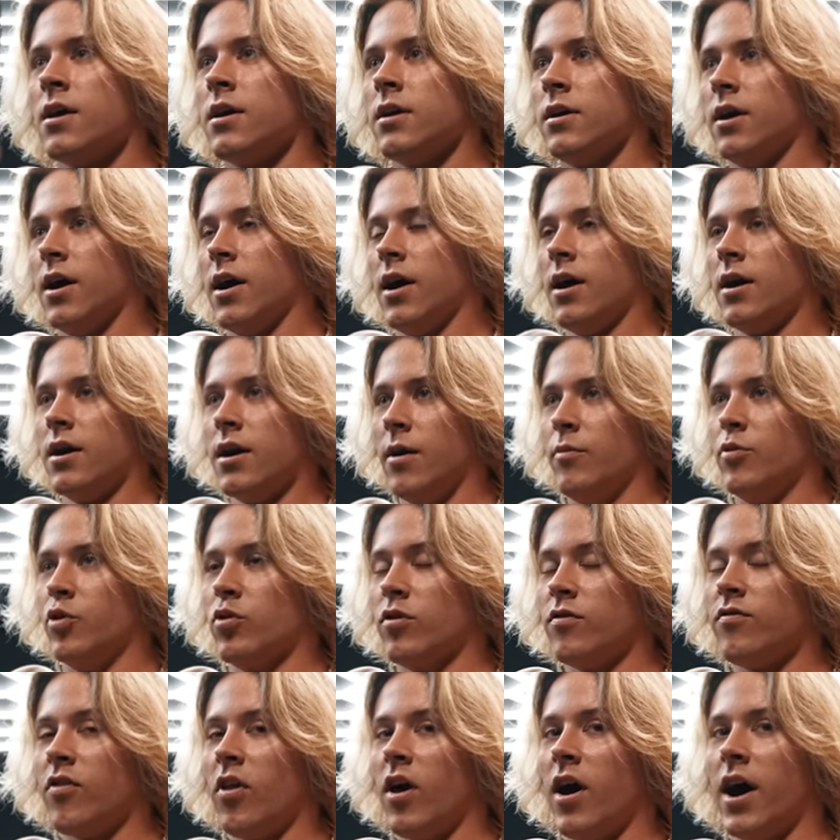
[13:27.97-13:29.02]
Yeah, I'm doing
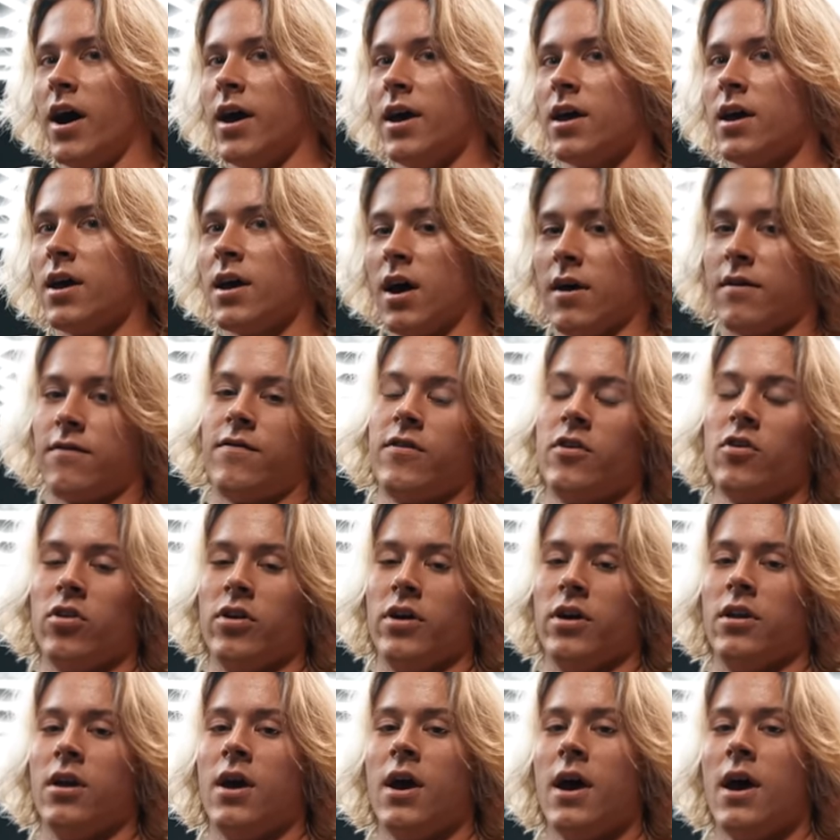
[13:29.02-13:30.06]
a fly, I feel
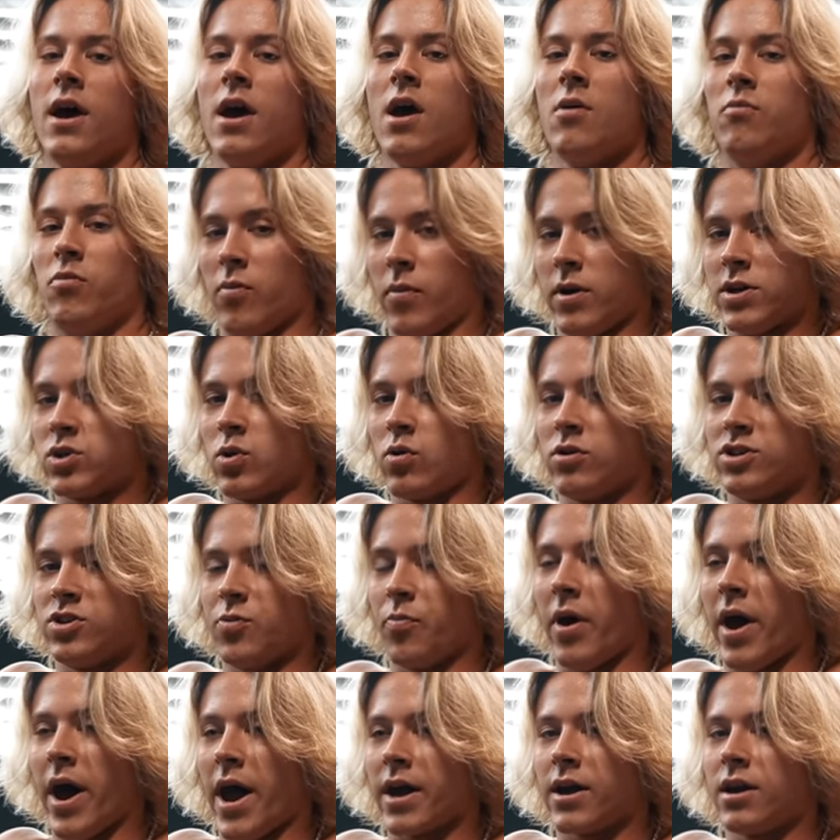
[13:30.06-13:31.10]
it, but my shoulders are
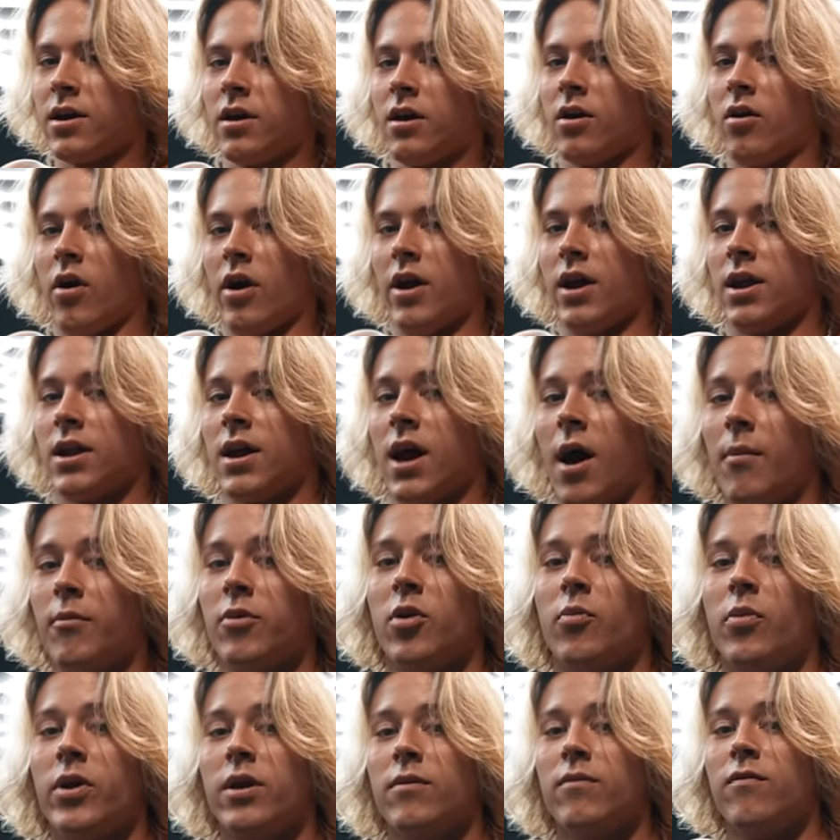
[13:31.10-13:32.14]
back, right? I'm
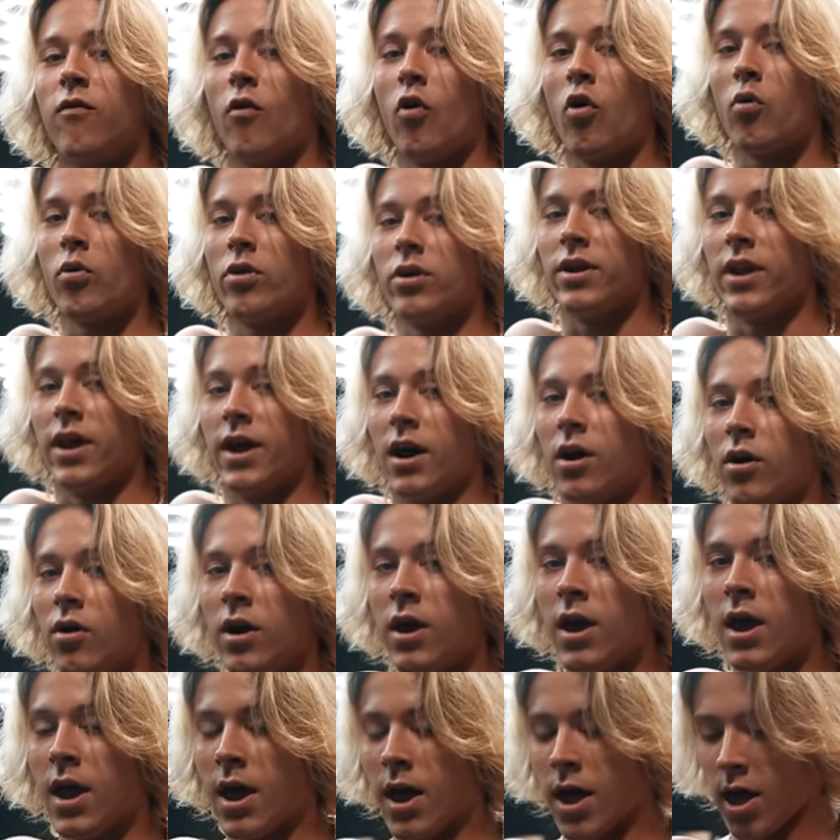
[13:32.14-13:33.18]
gonna bring them forward now,
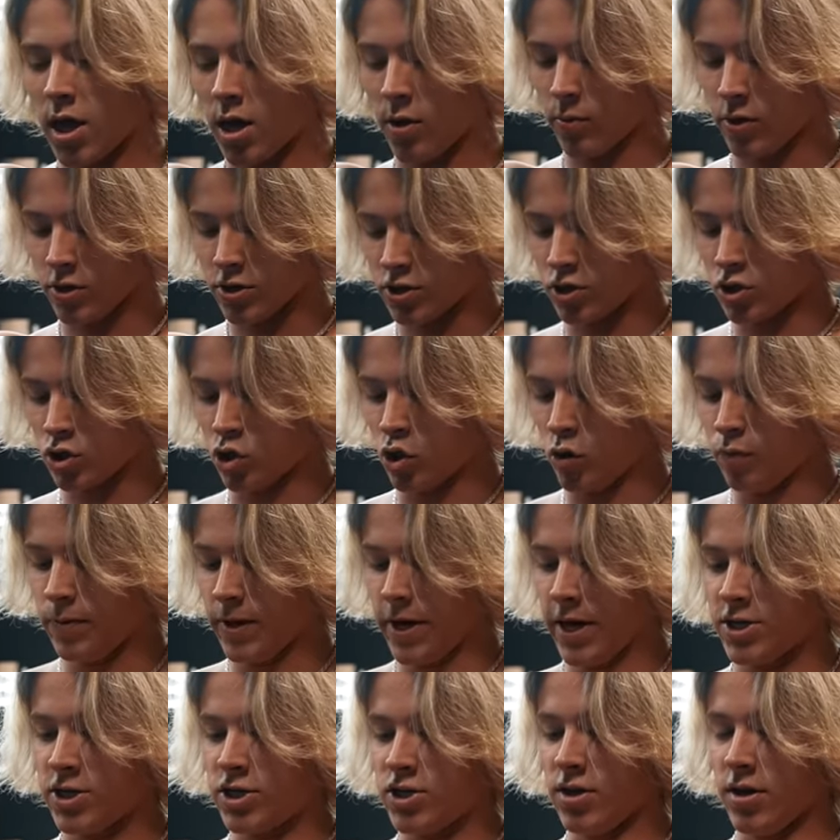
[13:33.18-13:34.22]
and I'm gonna scoop
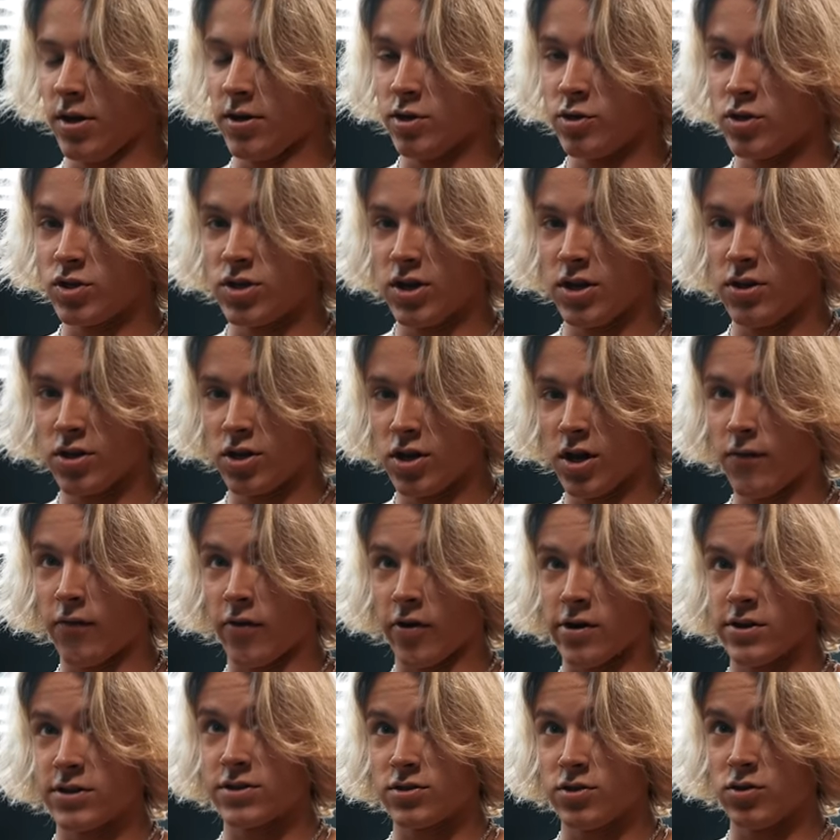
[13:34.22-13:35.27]
that. Do you see the
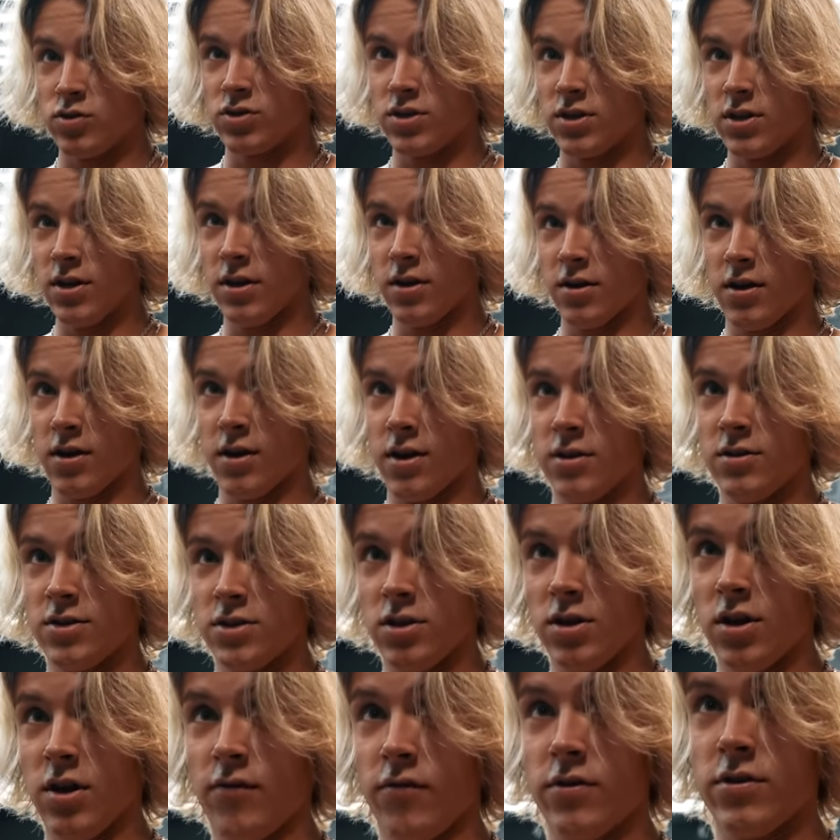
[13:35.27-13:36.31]
difference? Do you see it? You see
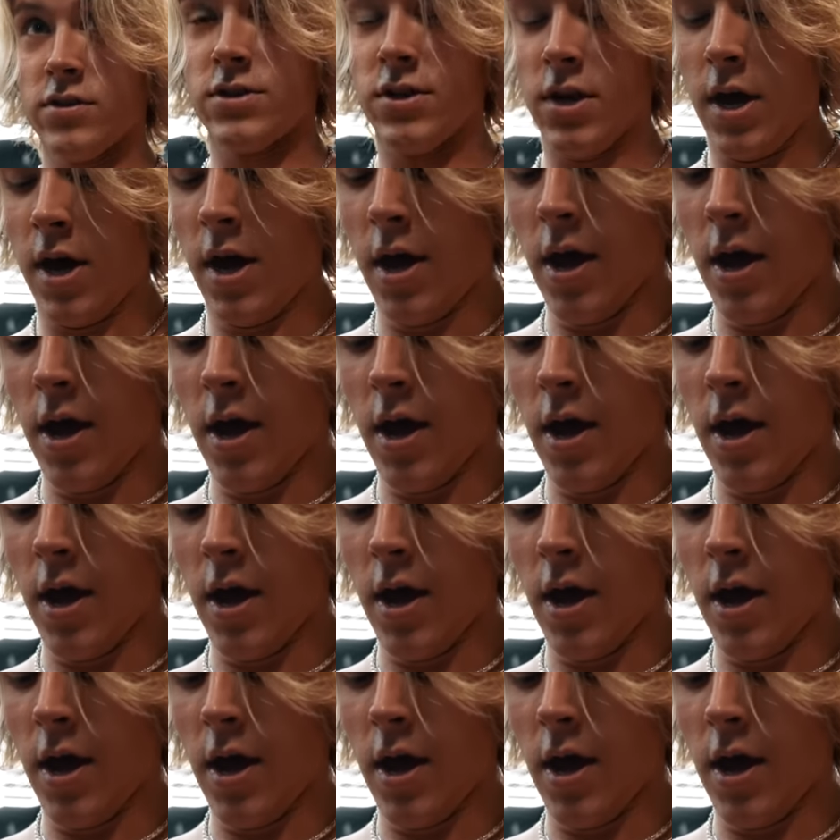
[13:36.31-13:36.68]
the difference?